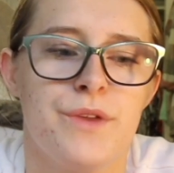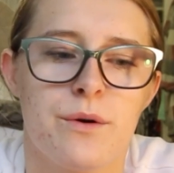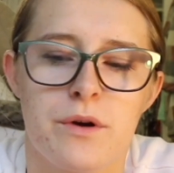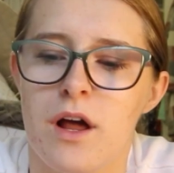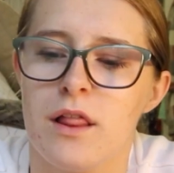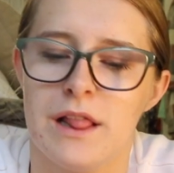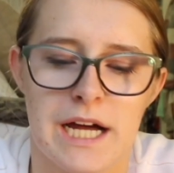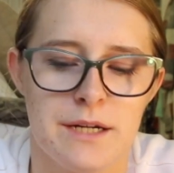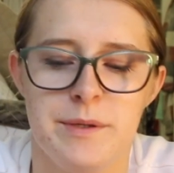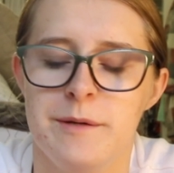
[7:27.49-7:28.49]
there were a
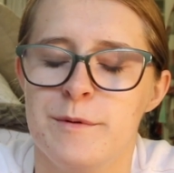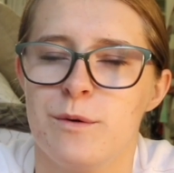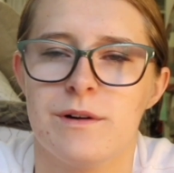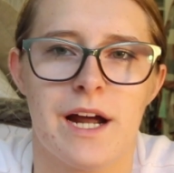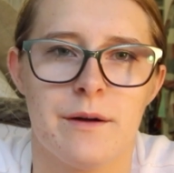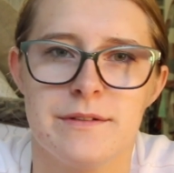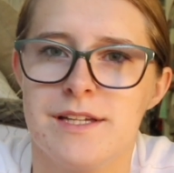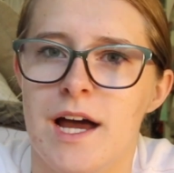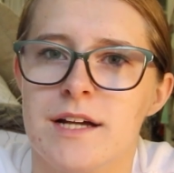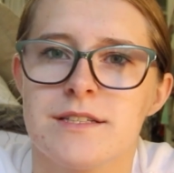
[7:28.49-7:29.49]
lot of people where I would
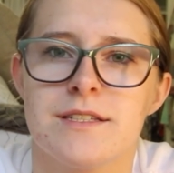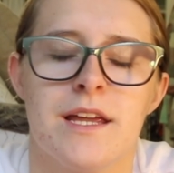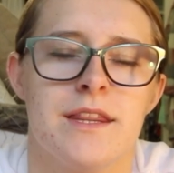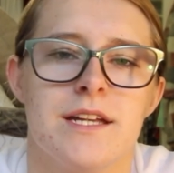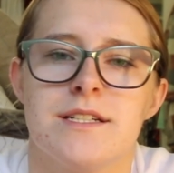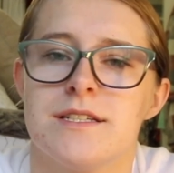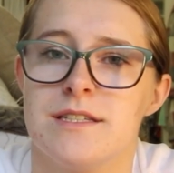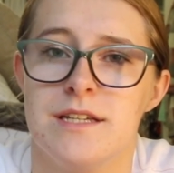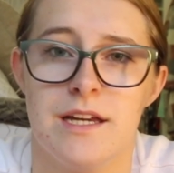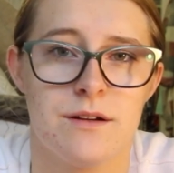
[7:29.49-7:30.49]
text and they
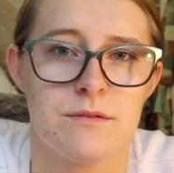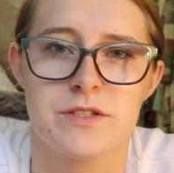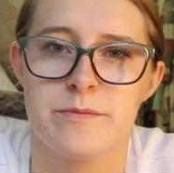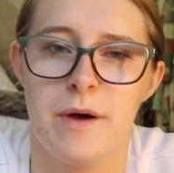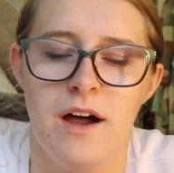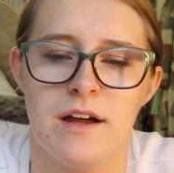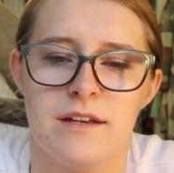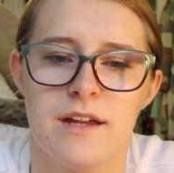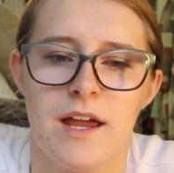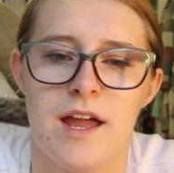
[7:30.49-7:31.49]
just didn't
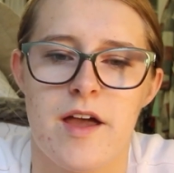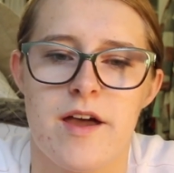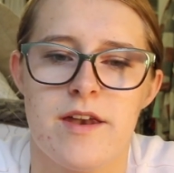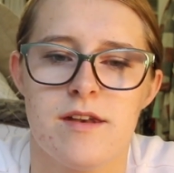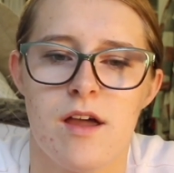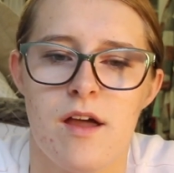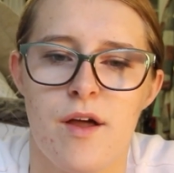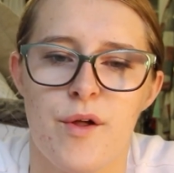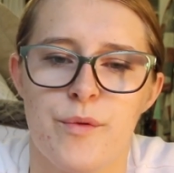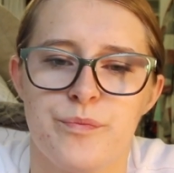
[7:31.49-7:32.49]
respond, and
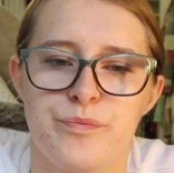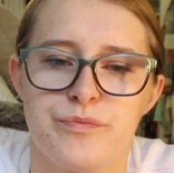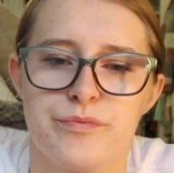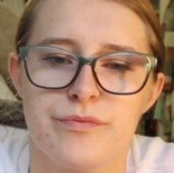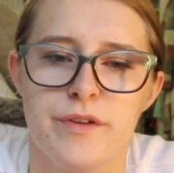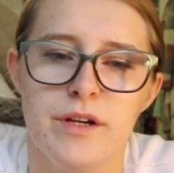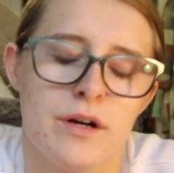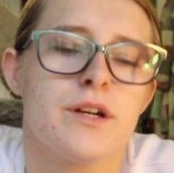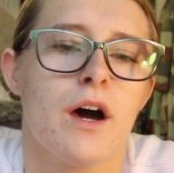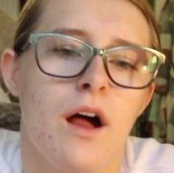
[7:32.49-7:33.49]
you
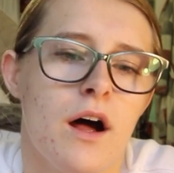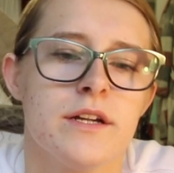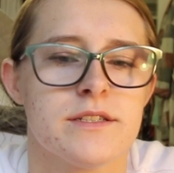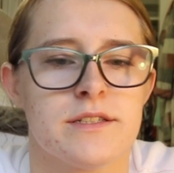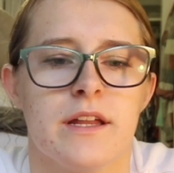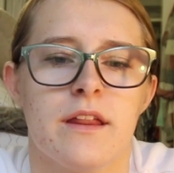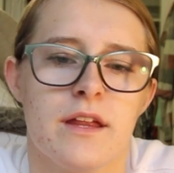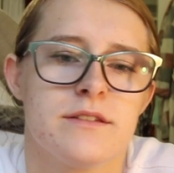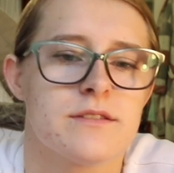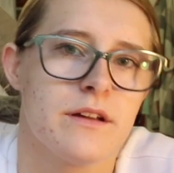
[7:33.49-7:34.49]
know, in all honesty,
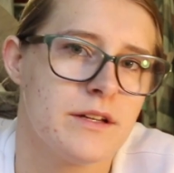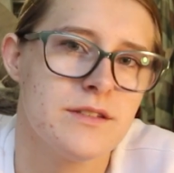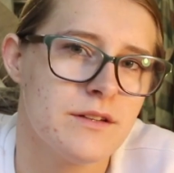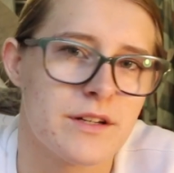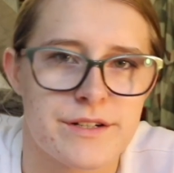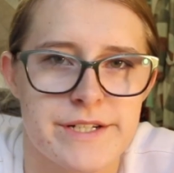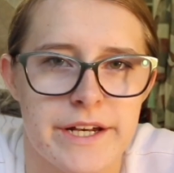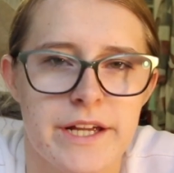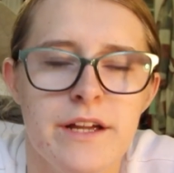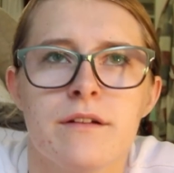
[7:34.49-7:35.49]
it's a little
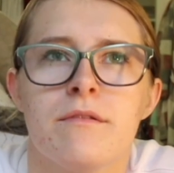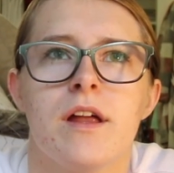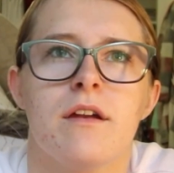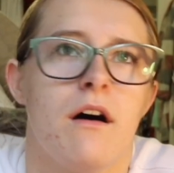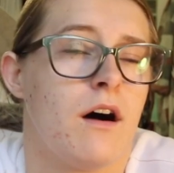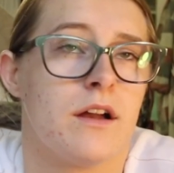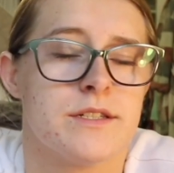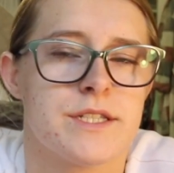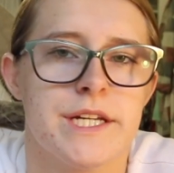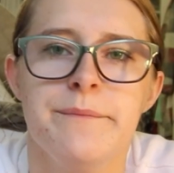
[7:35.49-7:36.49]
shitty, in all
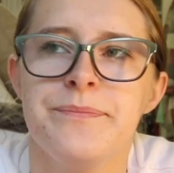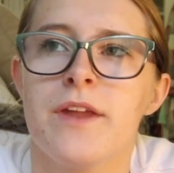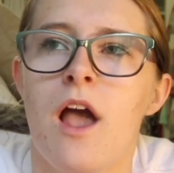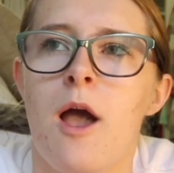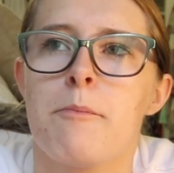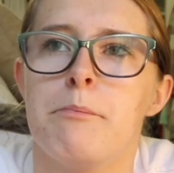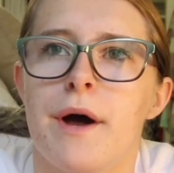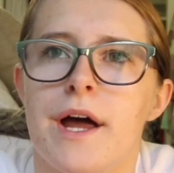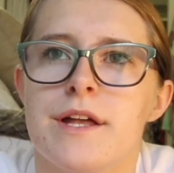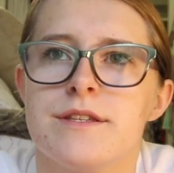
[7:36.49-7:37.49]
honesty,
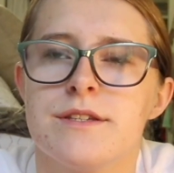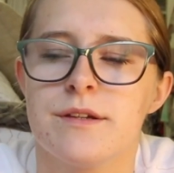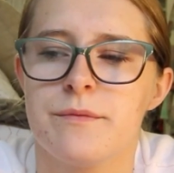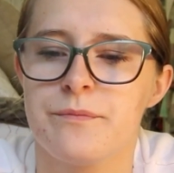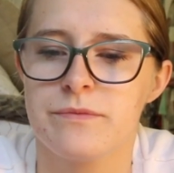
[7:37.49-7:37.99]
but